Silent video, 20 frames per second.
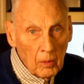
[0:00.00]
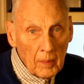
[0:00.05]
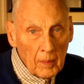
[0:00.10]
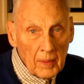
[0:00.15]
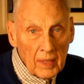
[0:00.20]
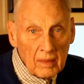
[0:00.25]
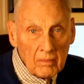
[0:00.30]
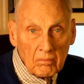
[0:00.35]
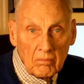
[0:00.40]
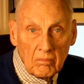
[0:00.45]

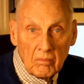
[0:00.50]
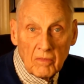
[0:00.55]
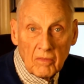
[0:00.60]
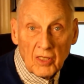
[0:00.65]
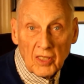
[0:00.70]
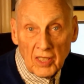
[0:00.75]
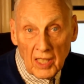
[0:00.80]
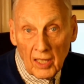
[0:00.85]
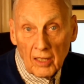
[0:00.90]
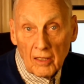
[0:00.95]
women,
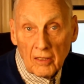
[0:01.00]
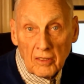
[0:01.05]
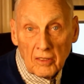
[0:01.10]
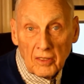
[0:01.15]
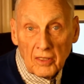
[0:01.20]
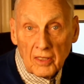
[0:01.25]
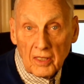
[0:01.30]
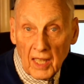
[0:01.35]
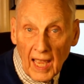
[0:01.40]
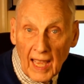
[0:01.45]

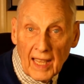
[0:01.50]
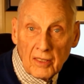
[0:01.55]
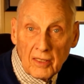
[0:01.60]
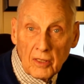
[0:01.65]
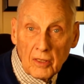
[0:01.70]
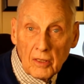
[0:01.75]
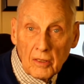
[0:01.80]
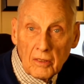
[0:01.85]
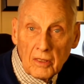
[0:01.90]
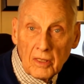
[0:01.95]
singers,
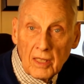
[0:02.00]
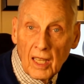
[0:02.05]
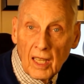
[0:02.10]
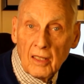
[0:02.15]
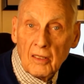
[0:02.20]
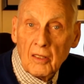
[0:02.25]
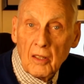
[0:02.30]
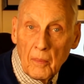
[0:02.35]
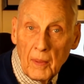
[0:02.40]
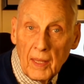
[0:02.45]
dancers,
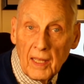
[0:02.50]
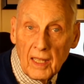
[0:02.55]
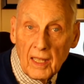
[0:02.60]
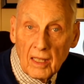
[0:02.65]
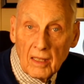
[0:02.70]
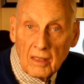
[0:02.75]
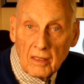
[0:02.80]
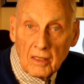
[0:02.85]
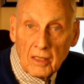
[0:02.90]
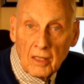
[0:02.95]
and
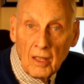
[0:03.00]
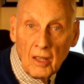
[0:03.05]
comedians